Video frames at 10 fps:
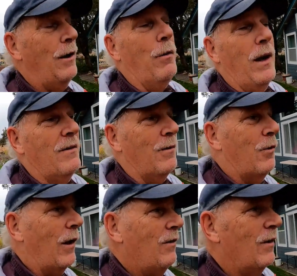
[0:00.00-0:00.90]
I know we had
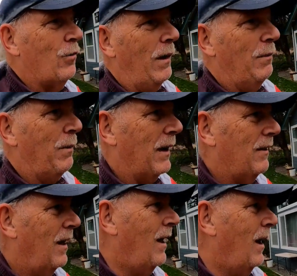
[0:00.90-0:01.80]
some crazy dreams
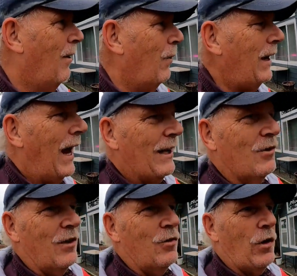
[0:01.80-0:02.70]
back. We
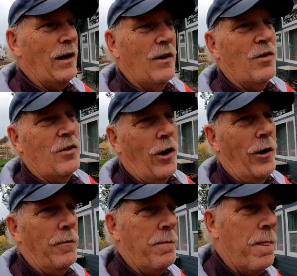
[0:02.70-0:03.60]
actually tried to
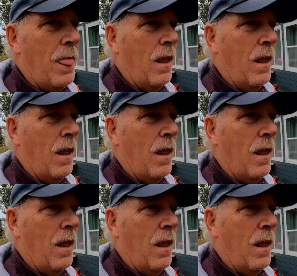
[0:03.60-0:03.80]
start,